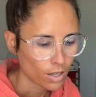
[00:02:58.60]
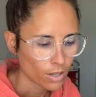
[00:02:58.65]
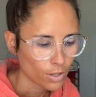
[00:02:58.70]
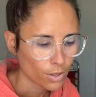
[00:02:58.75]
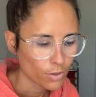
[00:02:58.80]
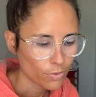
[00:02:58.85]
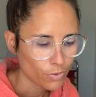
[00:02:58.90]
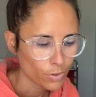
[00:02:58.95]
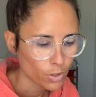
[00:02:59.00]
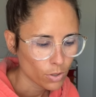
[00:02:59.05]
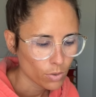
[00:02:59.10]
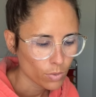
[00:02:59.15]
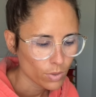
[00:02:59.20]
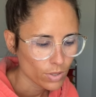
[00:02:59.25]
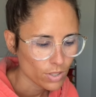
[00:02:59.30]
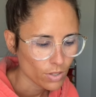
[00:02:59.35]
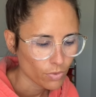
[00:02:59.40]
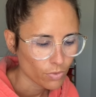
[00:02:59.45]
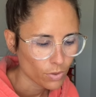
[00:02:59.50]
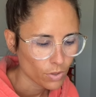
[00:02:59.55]
The funeral
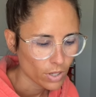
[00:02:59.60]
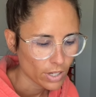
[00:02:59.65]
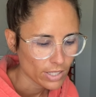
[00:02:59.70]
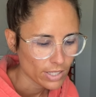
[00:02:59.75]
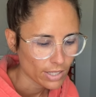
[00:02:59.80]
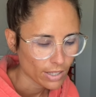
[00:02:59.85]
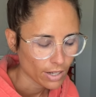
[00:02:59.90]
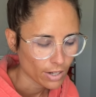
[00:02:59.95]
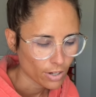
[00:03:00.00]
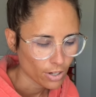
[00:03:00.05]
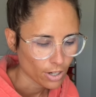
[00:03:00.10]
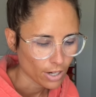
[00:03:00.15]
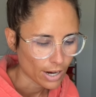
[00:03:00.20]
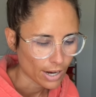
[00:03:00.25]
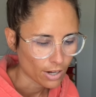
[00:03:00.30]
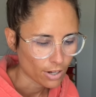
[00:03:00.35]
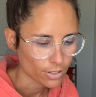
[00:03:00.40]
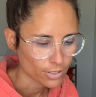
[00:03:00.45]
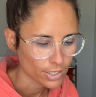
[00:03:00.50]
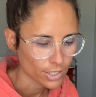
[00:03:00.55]
was a few days later
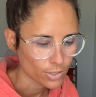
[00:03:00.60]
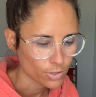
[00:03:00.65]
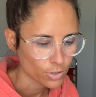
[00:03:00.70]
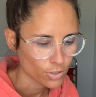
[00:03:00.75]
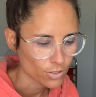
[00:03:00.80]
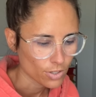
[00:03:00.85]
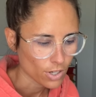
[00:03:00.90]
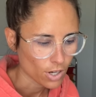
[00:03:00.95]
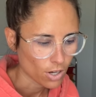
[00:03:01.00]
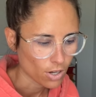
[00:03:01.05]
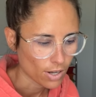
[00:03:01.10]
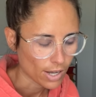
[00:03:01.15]
and our teachers all